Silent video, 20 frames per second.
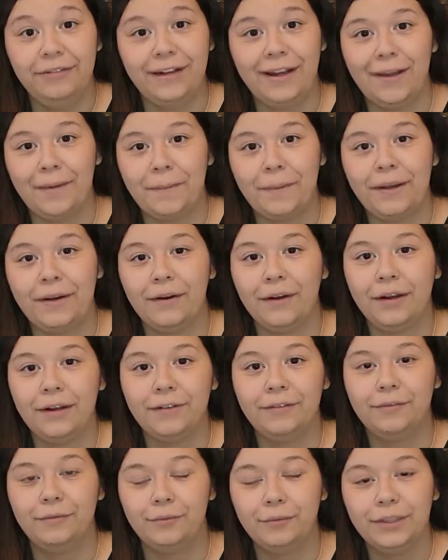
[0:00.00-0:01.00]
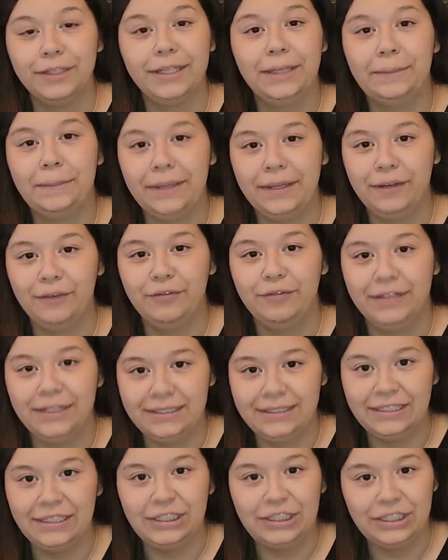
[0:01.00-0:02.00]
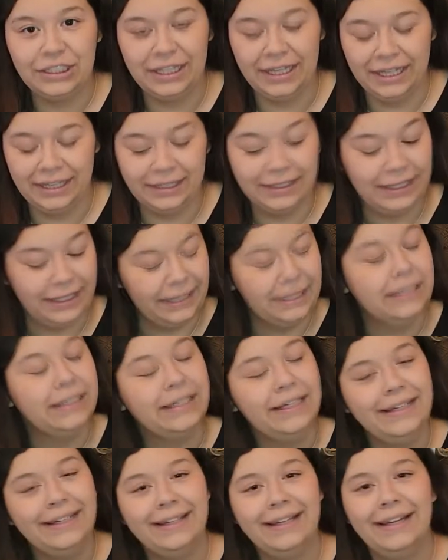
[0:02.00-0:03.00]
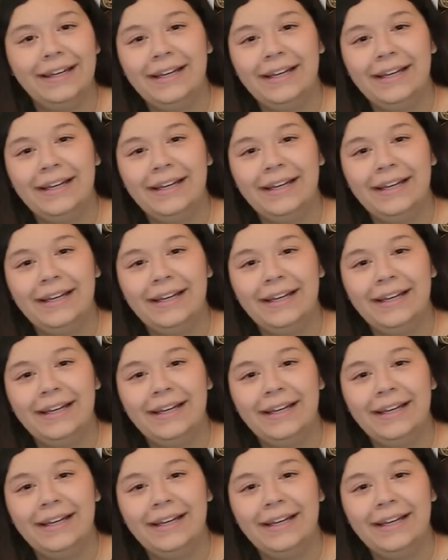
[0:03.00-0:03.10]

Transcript: and I've been on a really big vintage kick lately.